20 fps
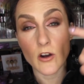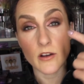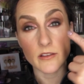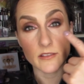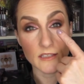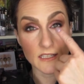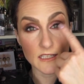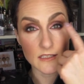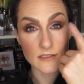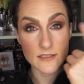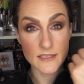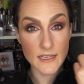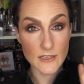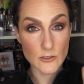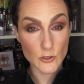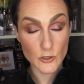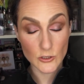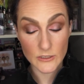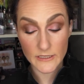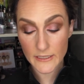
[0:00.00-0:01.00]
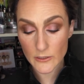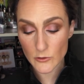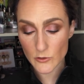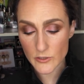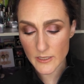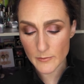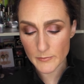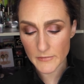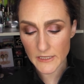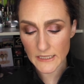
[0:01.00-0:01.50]
on the center lid or
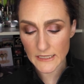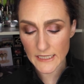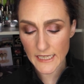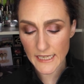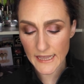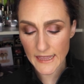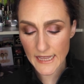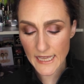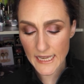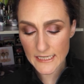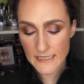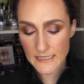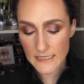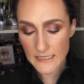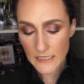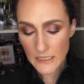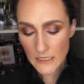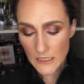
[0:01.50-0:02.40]
something like that,